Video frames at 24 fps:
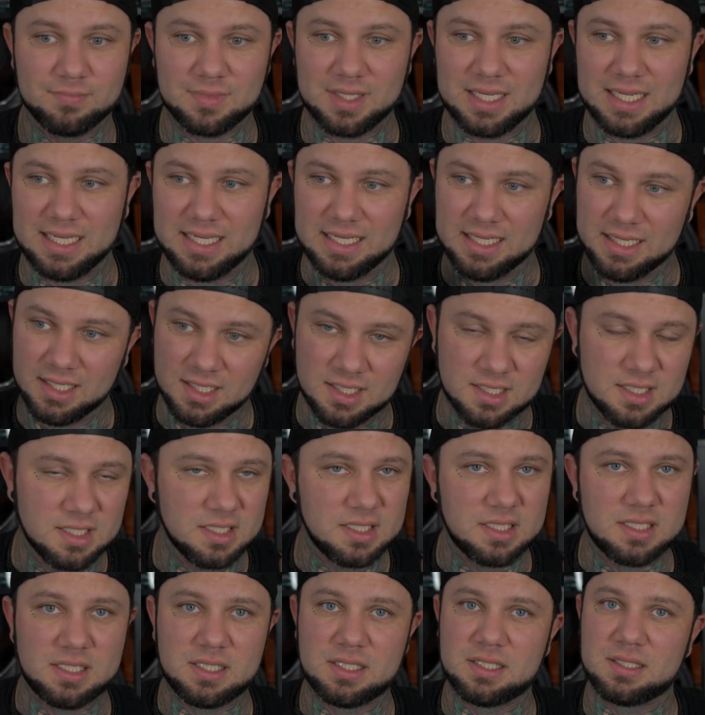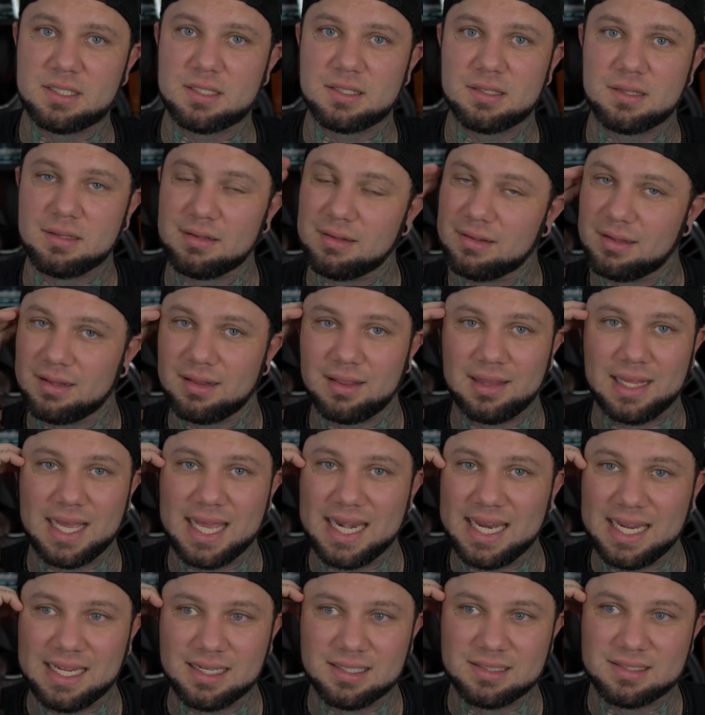is
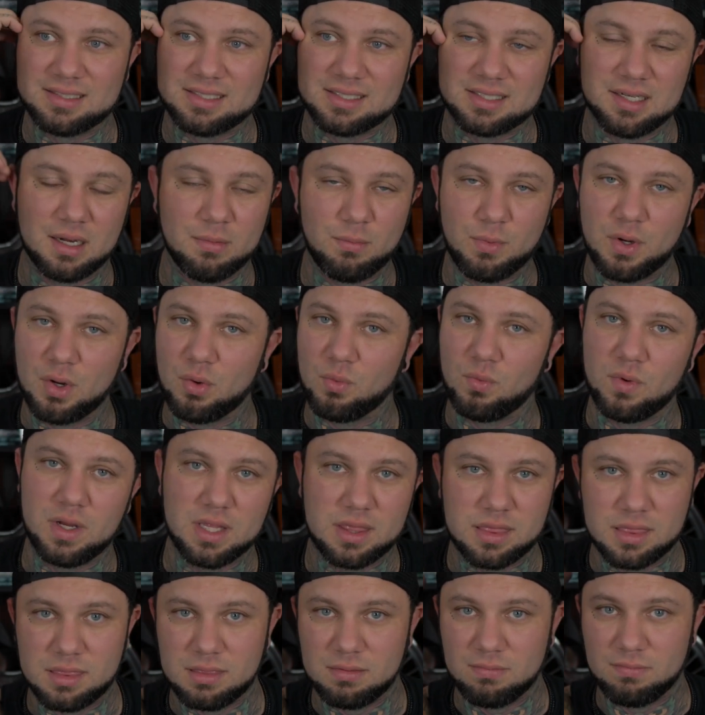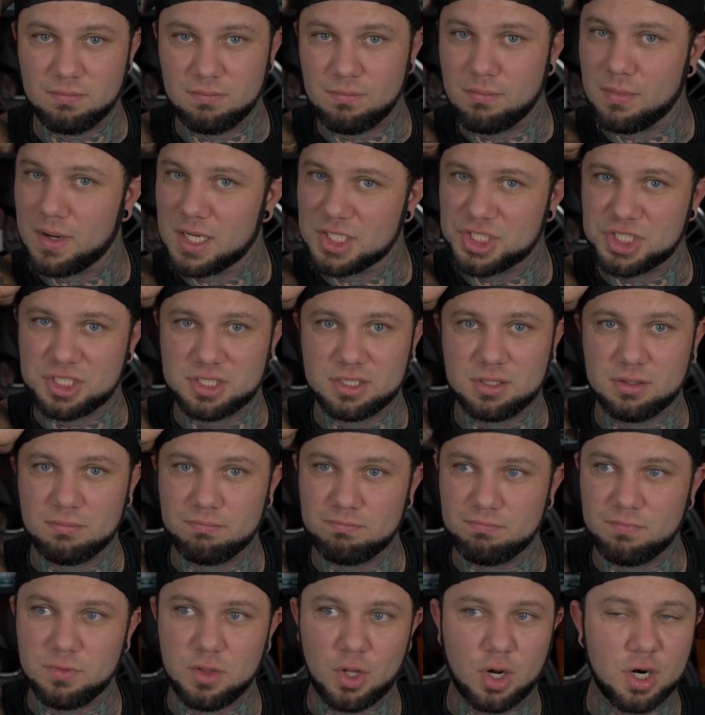letting someone with much
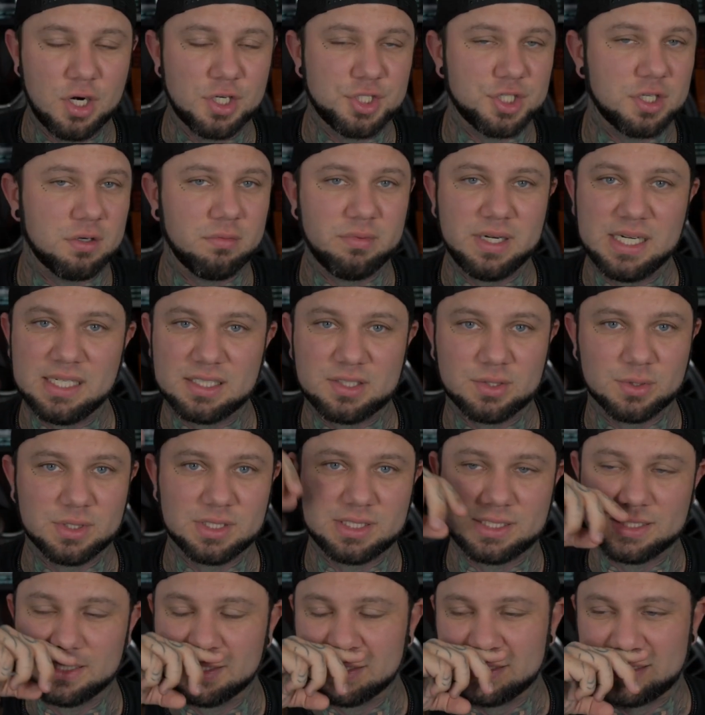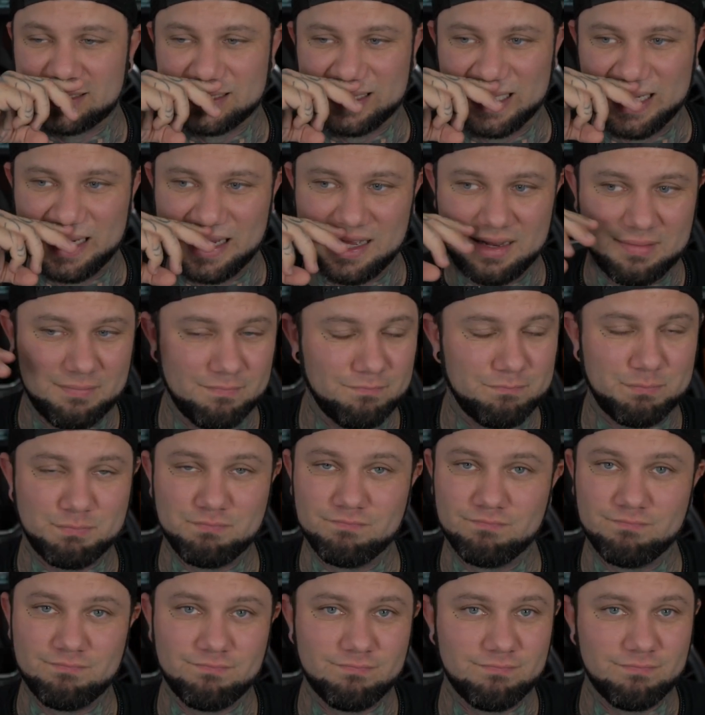larger resources and
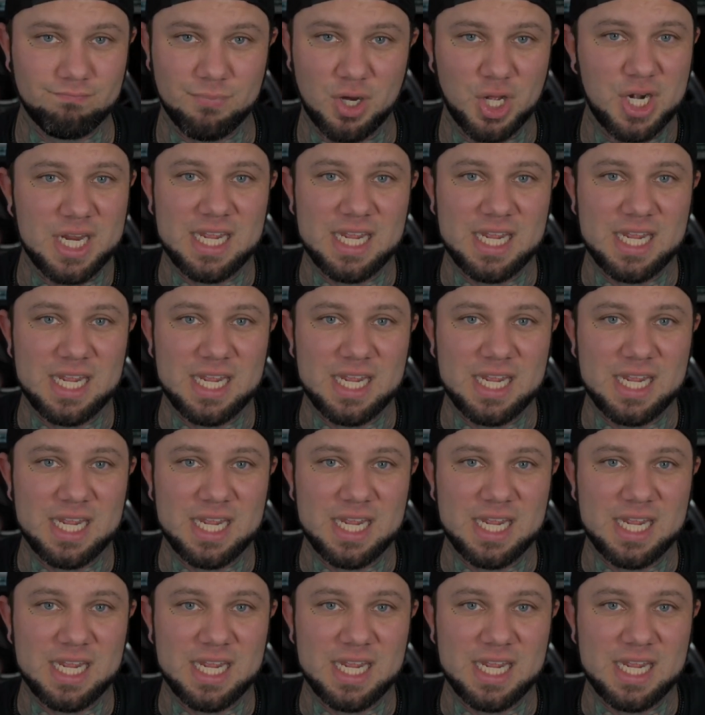money